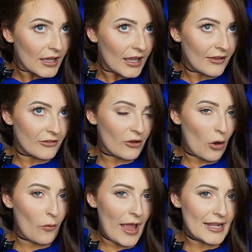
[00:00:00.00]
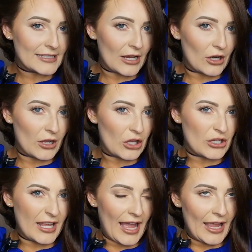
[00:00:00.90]
If you've got a wedding or a good
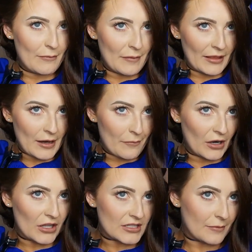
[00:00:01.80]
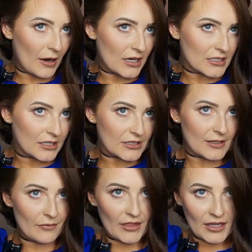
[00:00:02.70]
night out, maybe like a birthday party or
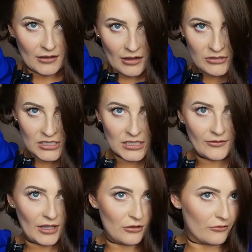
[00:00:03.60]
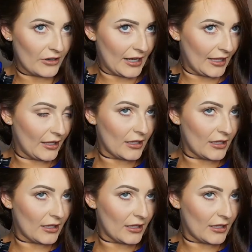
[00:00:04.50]
something, I would just leave it in overnight.